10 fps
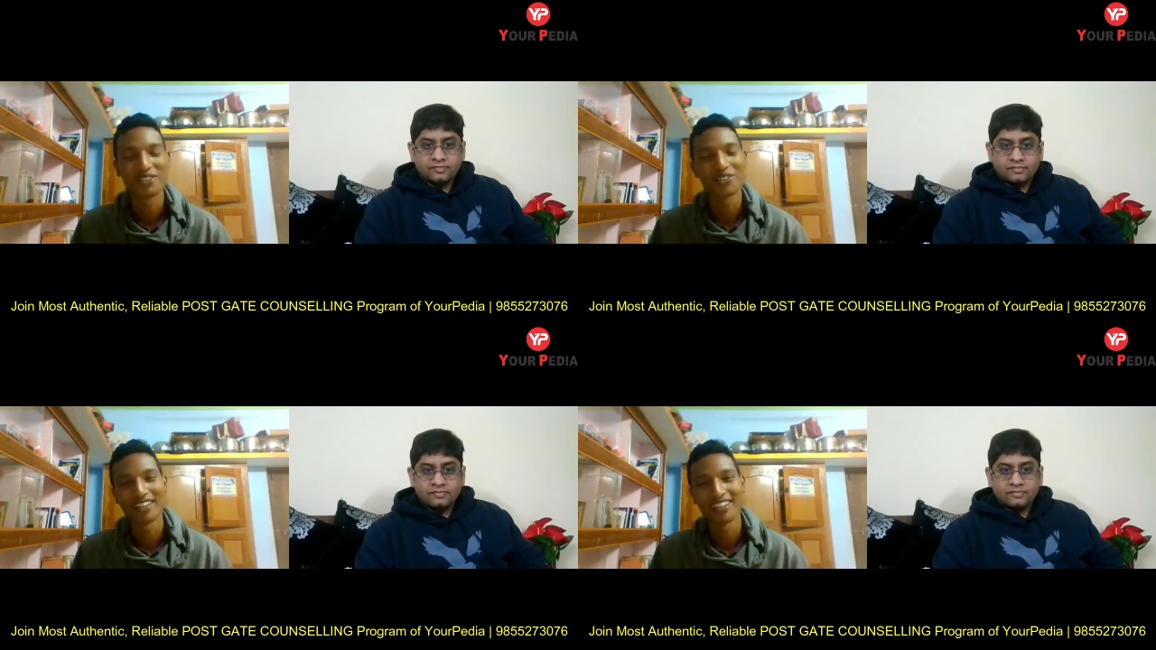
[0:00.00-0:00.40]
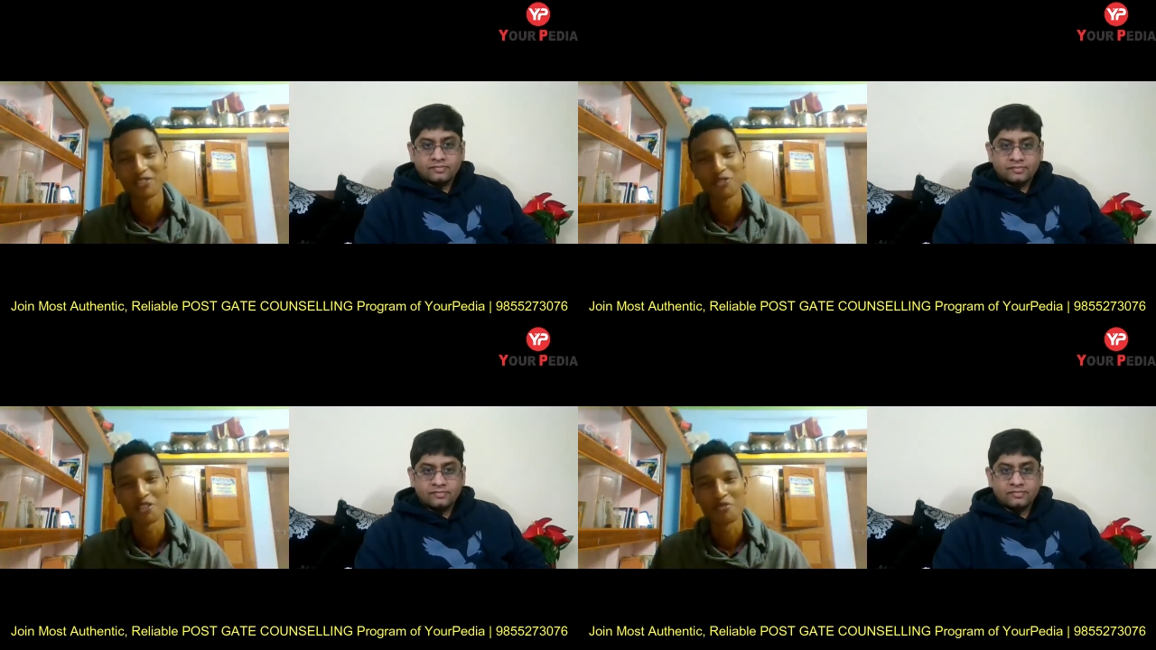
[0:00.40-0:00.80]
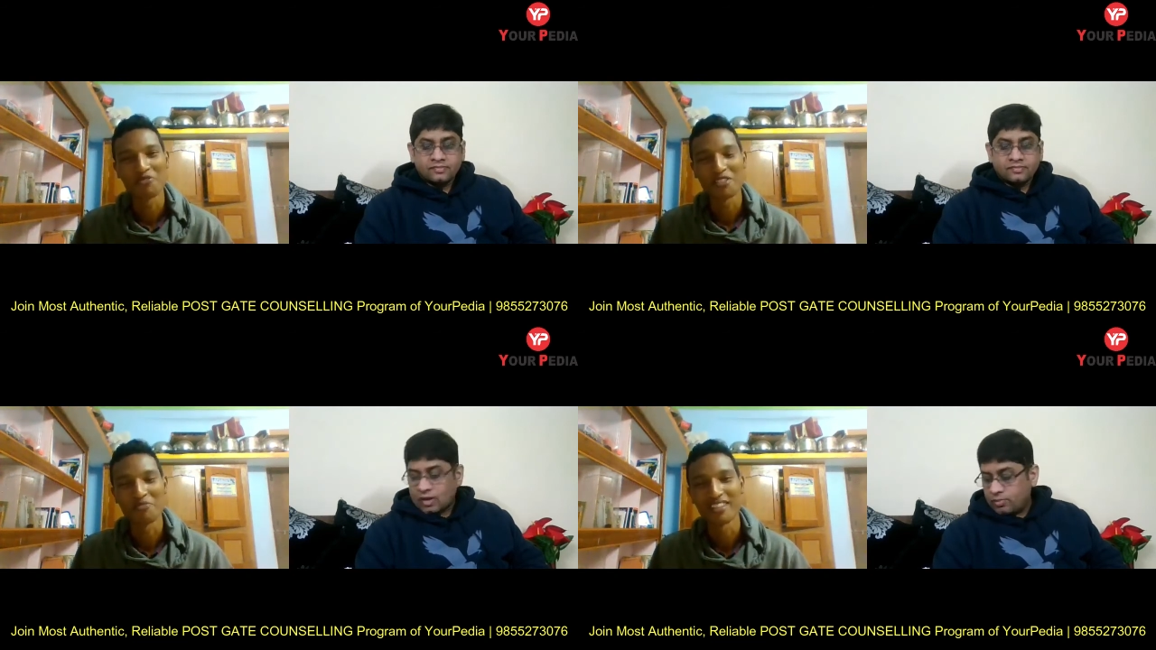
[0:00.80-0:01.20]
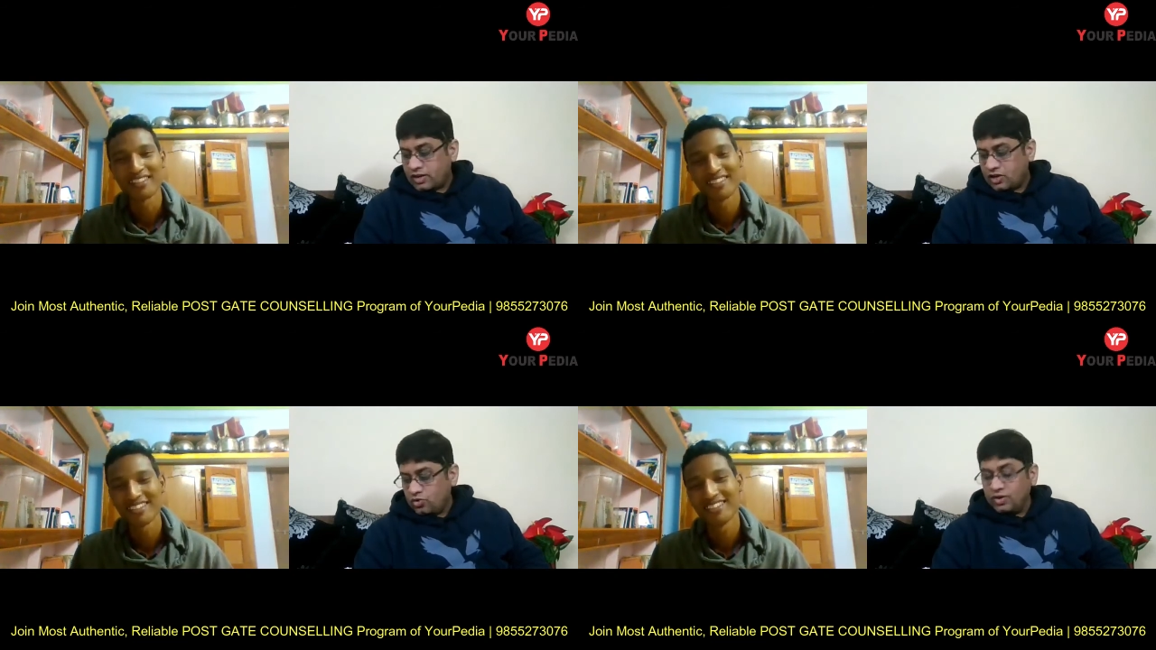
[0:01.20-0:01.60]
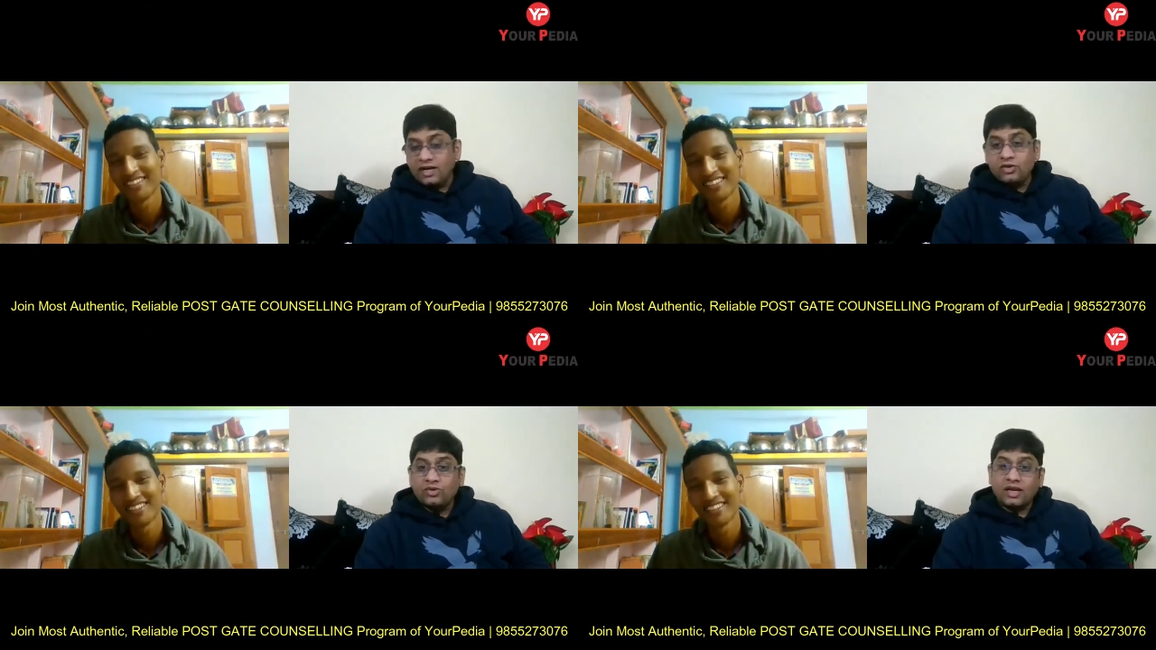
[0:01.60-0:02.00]
Speaker 1: I thought I, it would come from that. But you
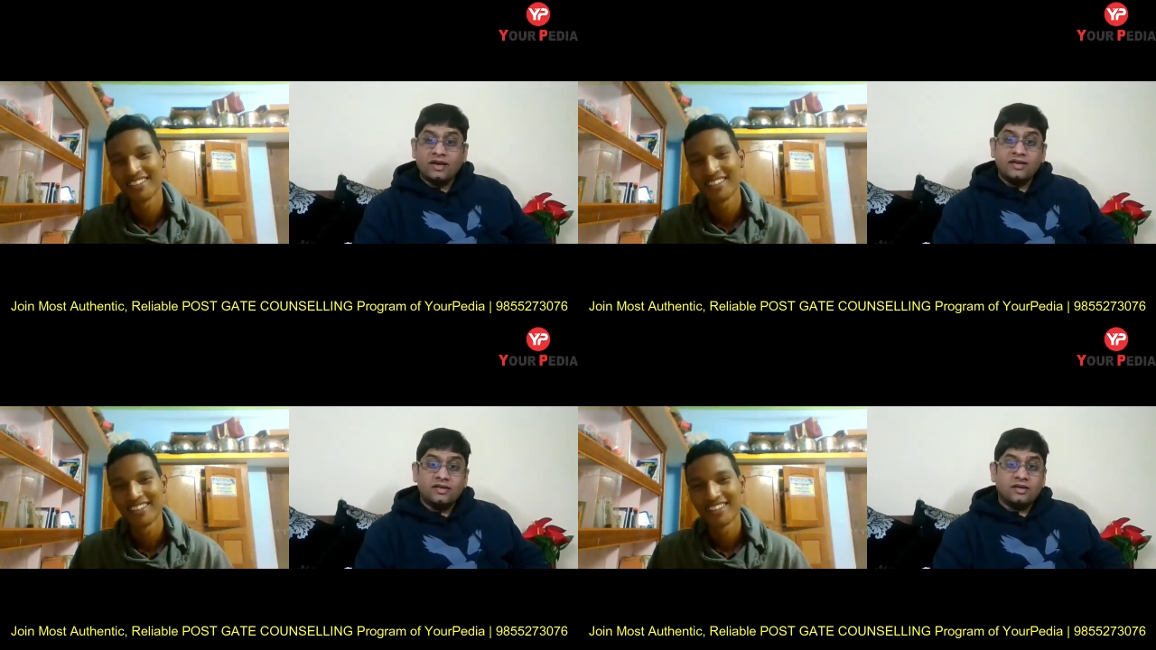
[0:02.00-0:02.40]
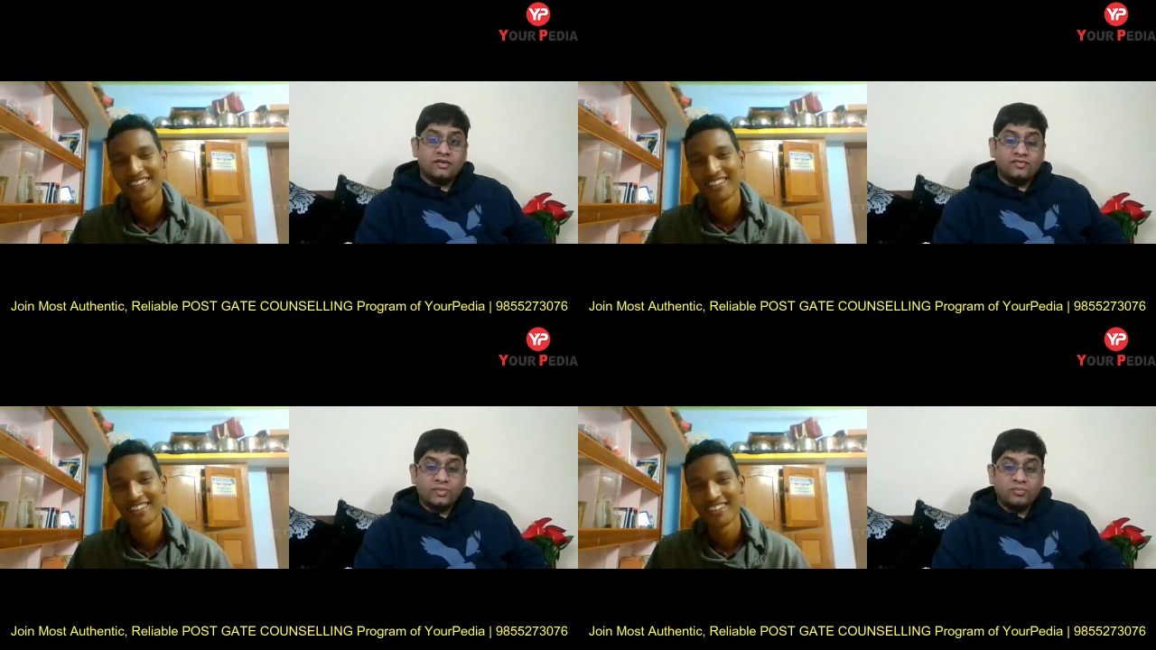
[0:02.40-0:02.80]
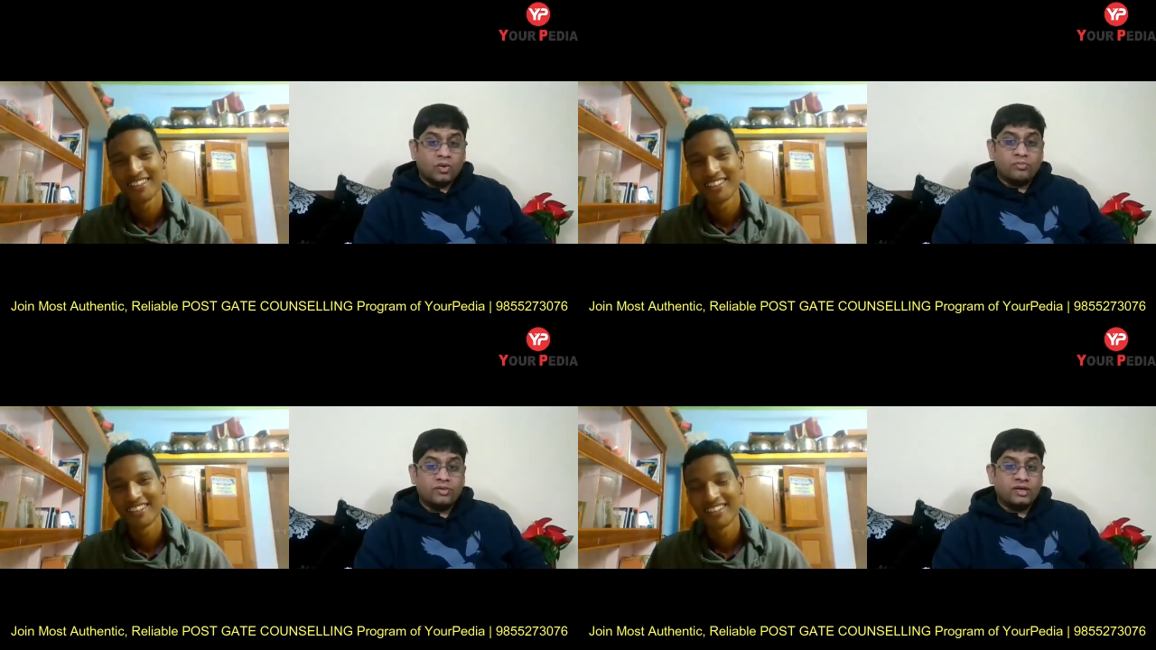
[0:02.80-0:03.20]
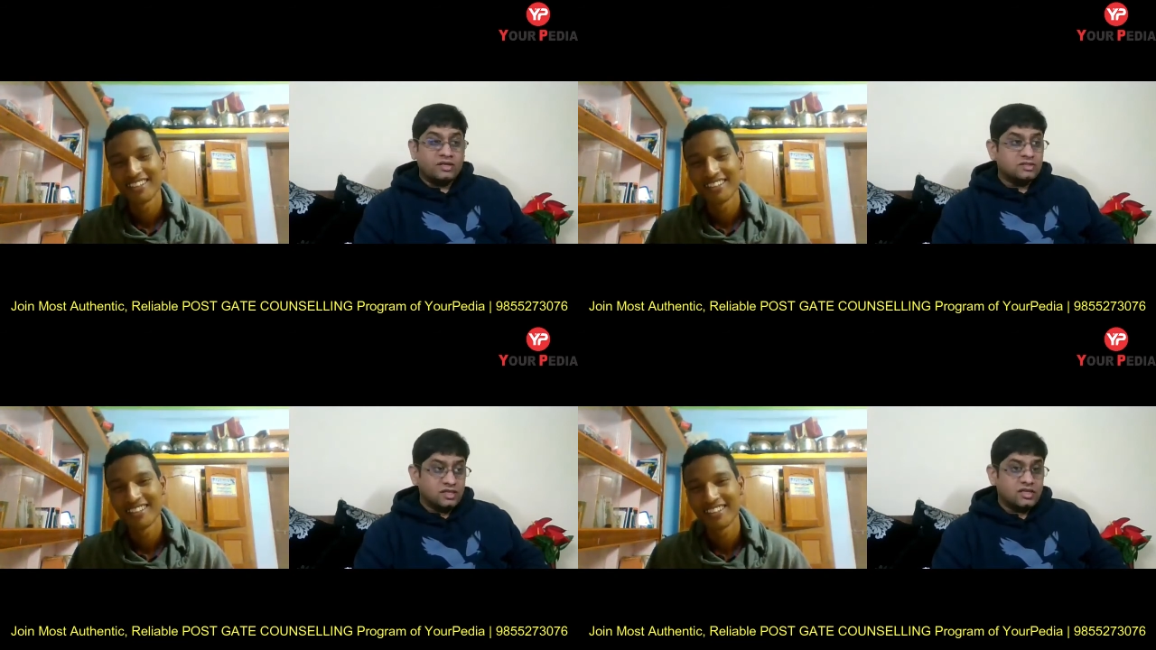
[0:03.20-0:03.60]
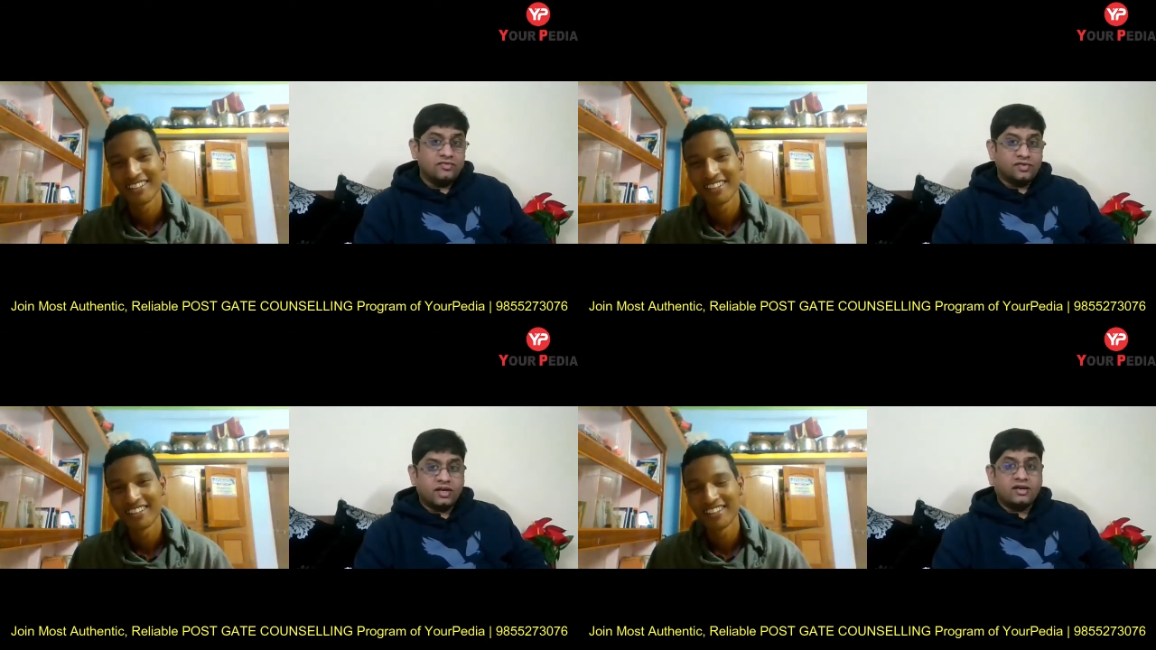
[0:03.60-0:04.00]
need to tell it uh, very promptly,
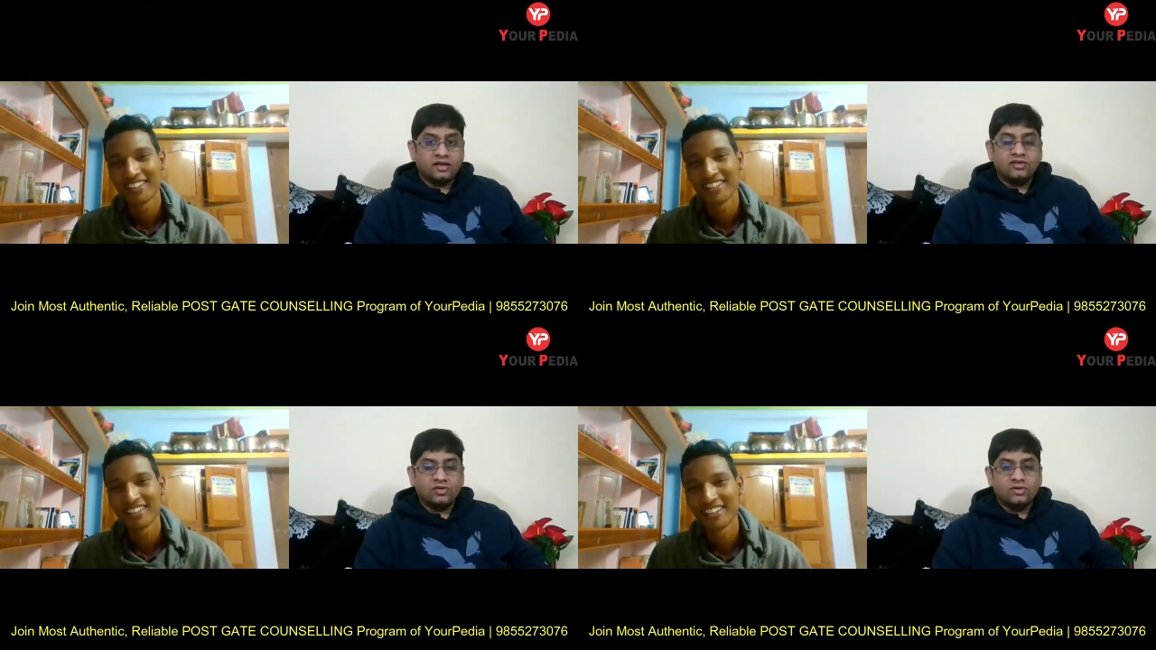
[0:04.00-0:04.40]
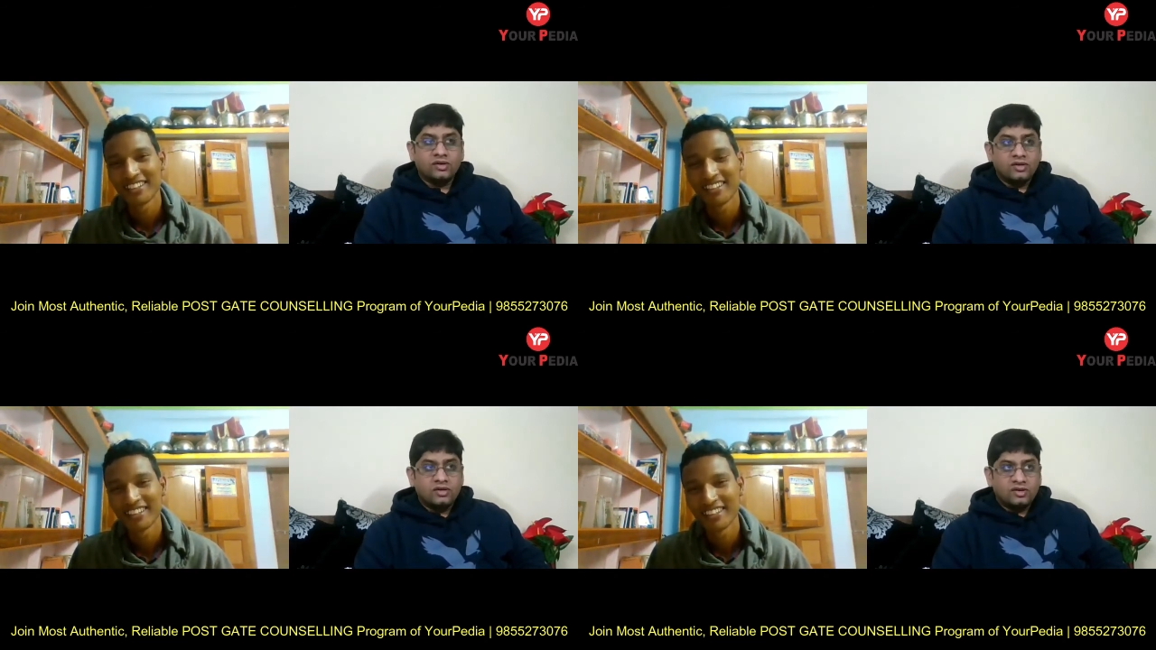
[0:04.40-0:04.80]
significantly, you know.